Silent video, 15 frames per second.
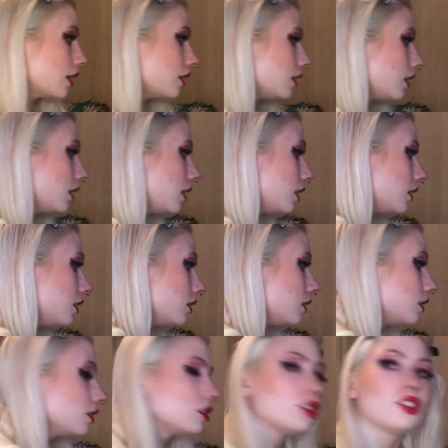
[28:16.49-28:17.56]
And then
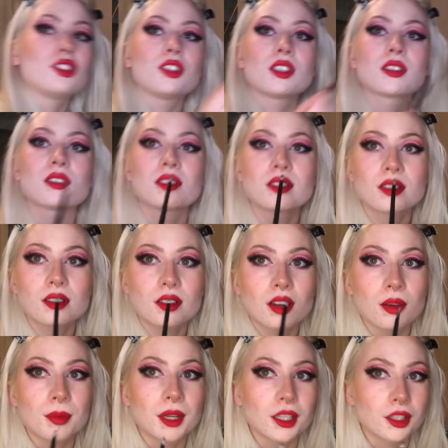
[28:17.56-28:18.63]
just
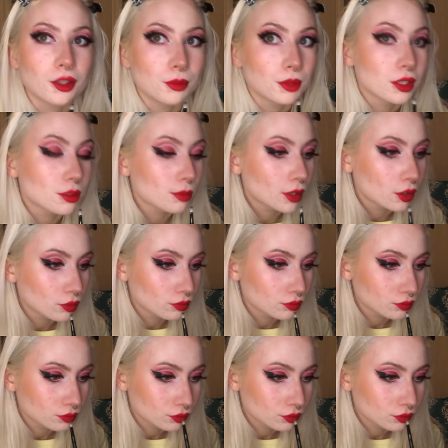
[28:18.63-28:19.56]
on my Cupid's bow.